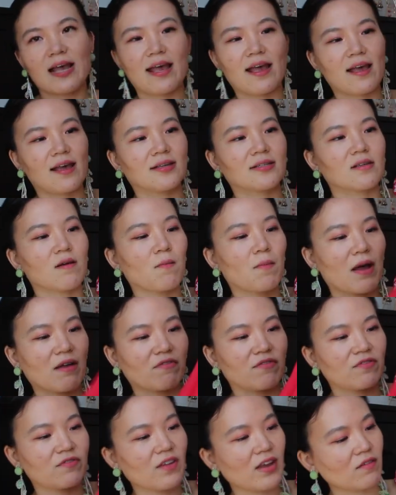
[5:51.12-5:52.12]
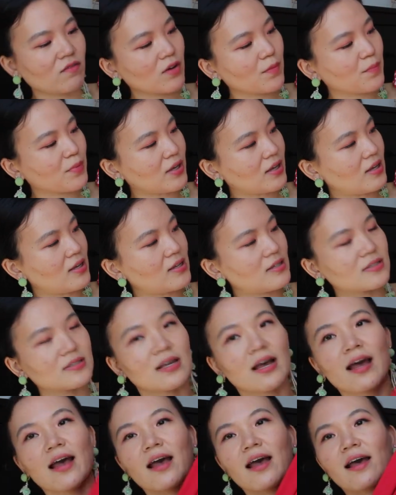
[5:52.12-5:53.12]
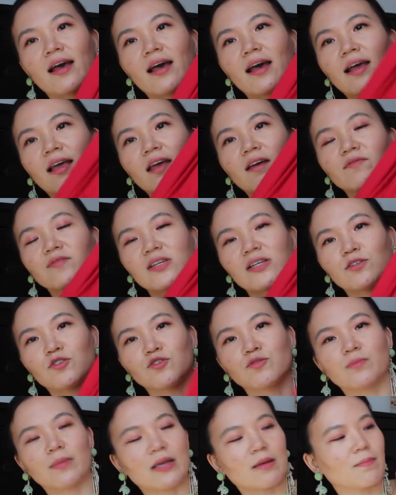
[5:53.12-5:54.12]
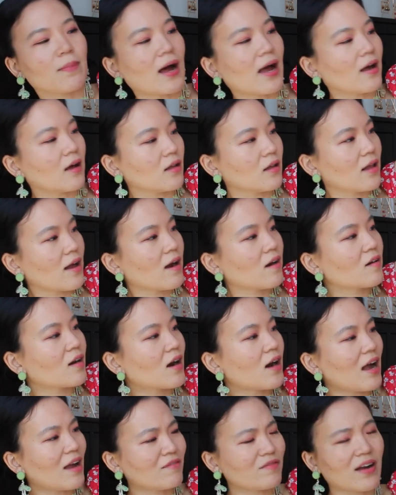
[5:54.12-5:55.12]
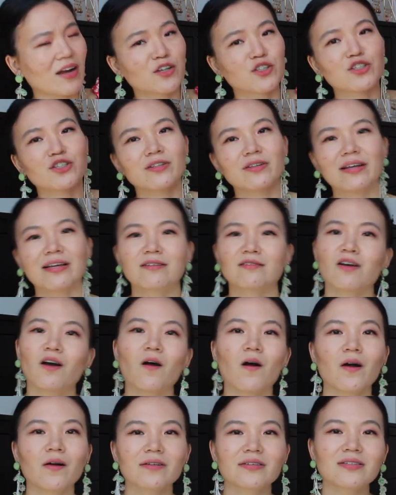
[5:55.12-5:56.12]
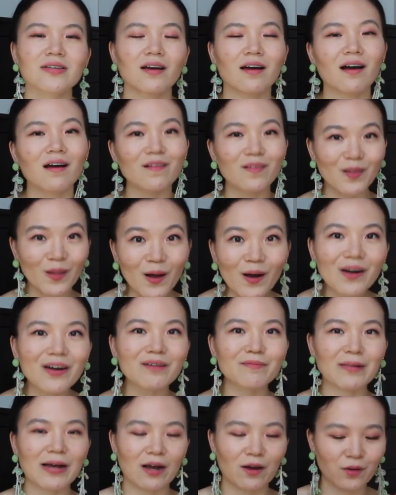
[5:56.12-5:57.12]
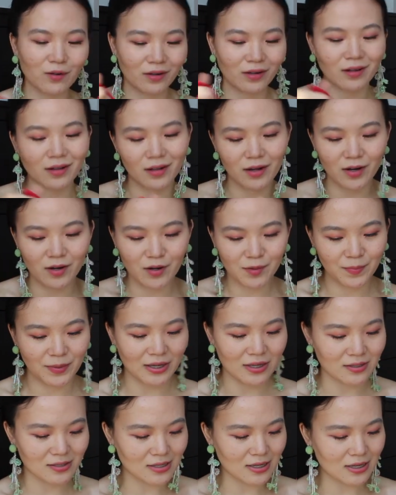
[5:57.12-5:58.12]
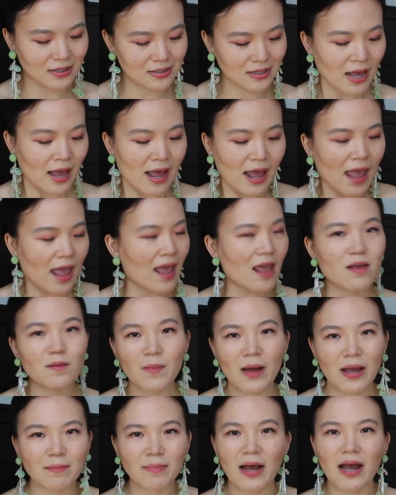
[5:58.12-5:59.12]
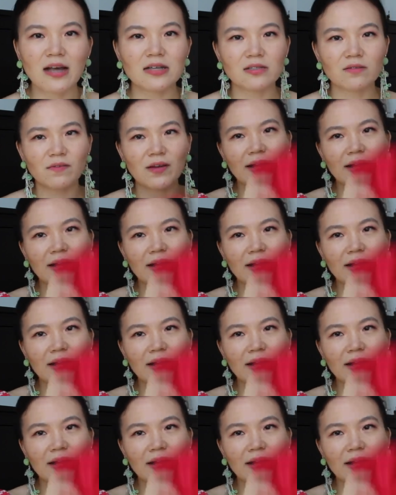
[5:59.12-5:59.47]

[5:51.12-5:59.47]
is my favorite piece gifted to me by Halera. I've actually talked a lot about Halera pieces in my past